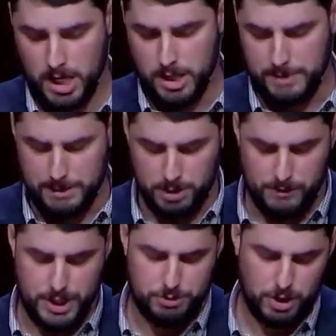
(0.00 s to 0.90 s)
The people
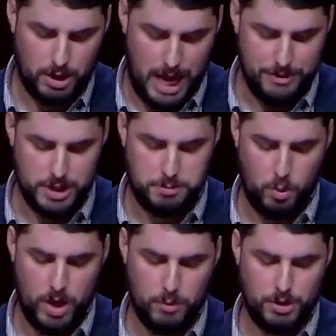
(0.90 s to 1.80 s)
of Israel at this
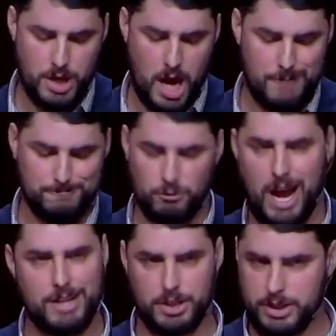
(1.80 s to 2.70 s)
point were not
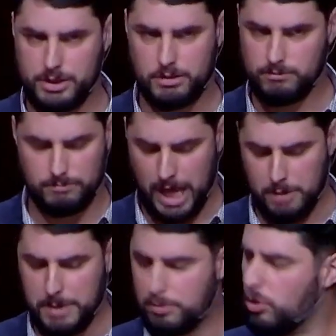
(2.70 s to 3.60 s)
righteous. That'll
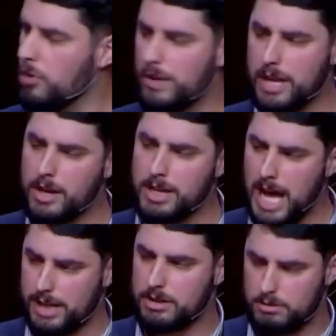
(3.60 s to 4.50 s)
be proven in the
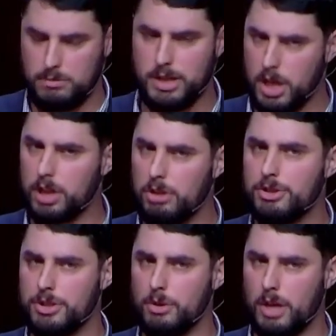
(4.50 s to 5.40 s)
next the
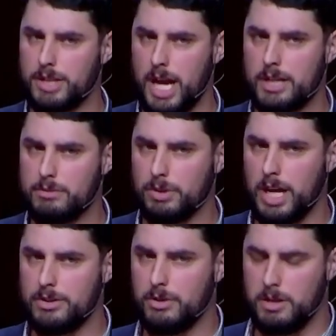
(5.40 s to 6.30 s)
conclusion to our text we'll
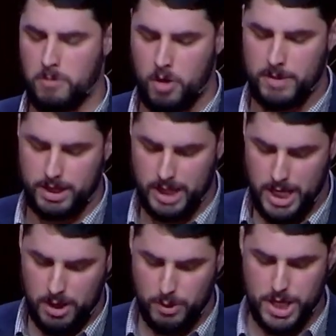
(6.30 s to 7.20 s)
get to in a moment
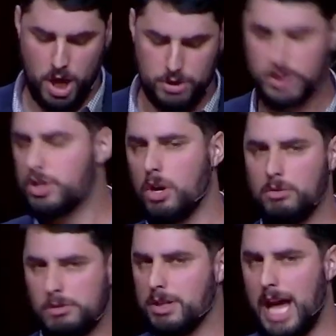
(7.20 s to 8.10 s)
when they all just
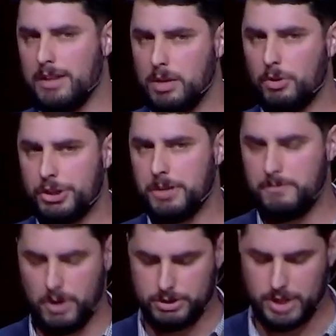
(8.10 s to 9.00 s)
go gladly worship
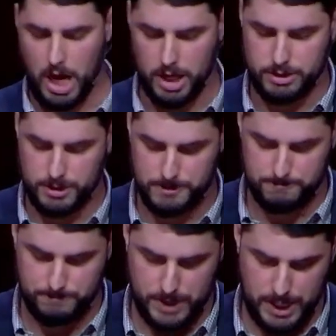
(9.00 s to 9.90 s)
false gods.
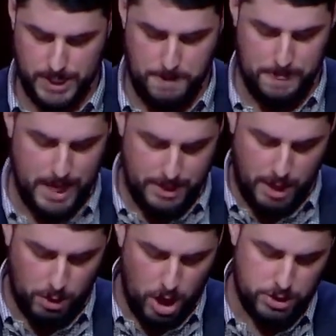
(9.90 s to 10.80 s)
Yet
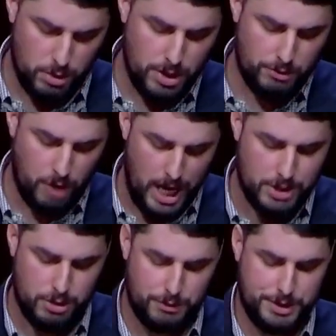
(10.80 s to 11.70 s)
they were also in the
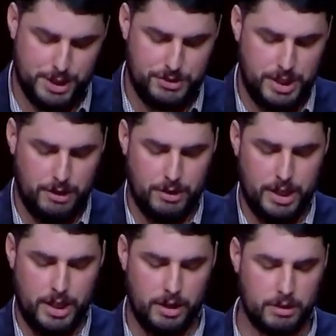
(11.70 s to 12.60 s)
right to resist
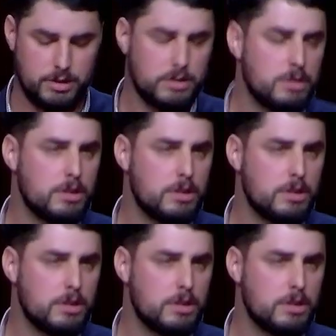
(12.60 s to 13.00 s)
tyranny here.